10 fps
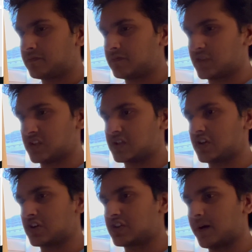
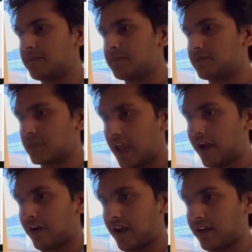searched up the
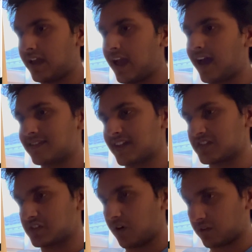area. Here it
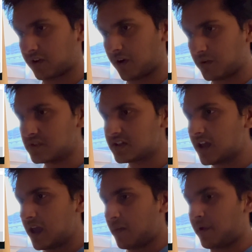says Gold Coast,
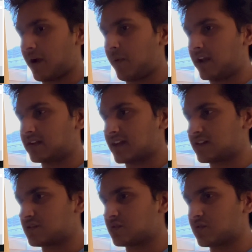but I went
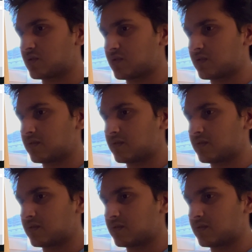into